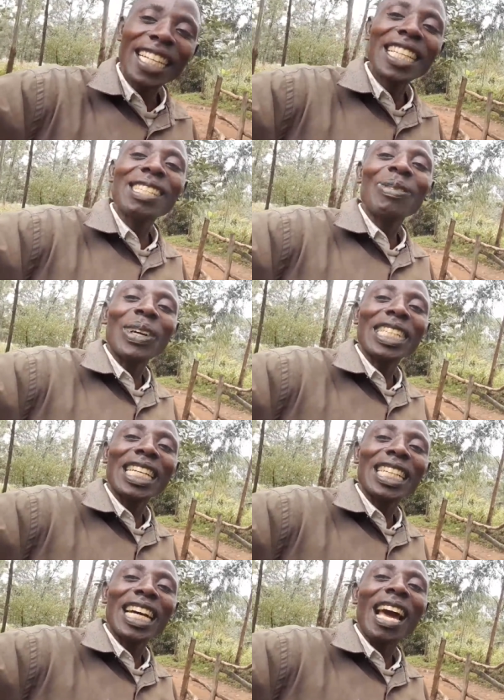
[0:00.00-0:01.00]
This
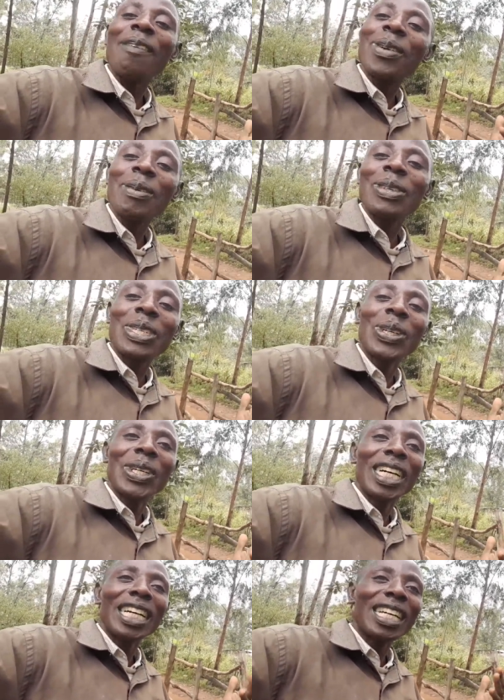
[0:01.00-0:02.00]
project, guys, I promise you,